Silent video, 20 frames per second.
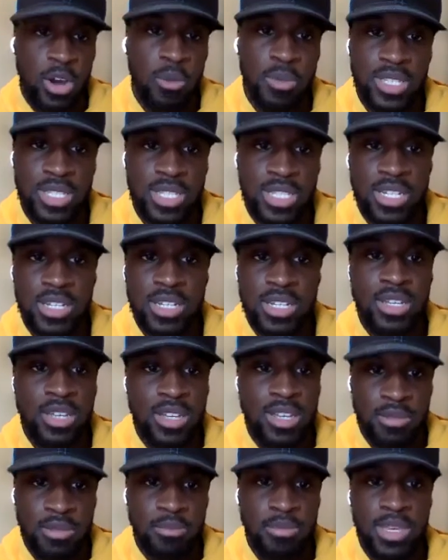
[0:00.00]
open to
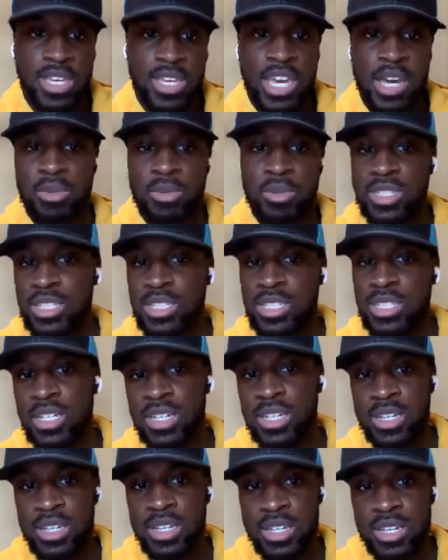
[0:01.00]
being able
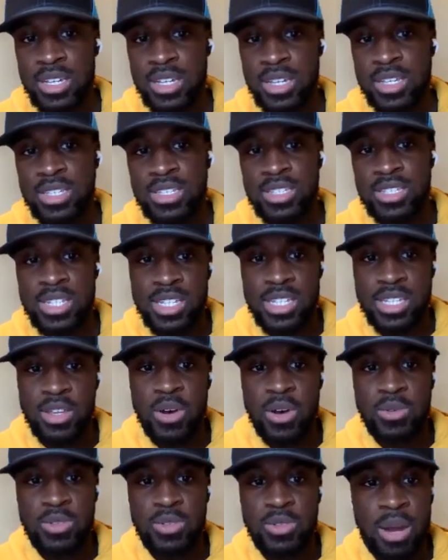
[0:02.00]
to see
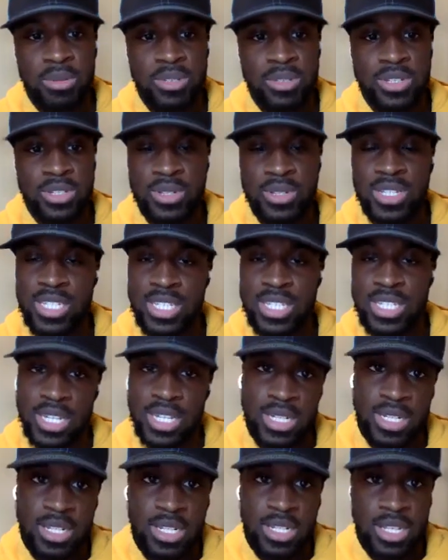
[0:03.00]
those opportunities
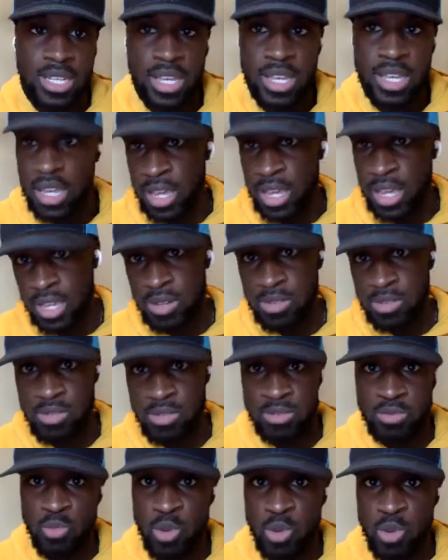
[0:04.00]
and
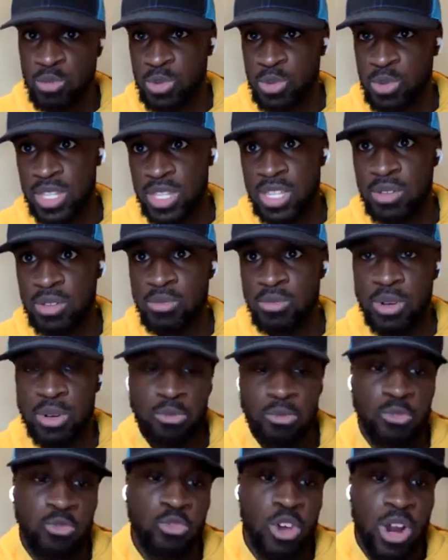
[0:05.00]
run with it,
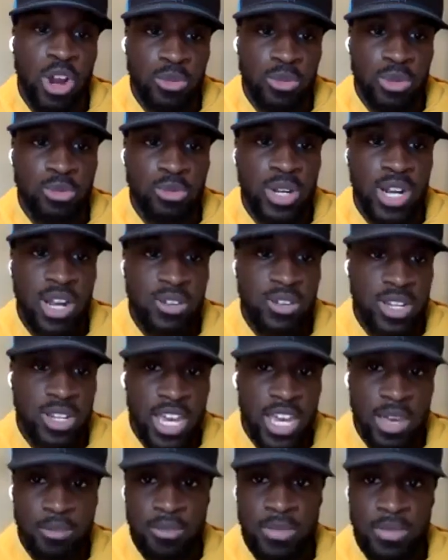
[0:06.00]
well, run with whatever
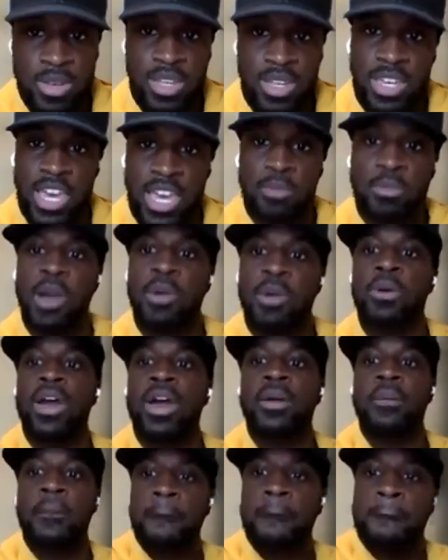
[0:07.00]
came my way.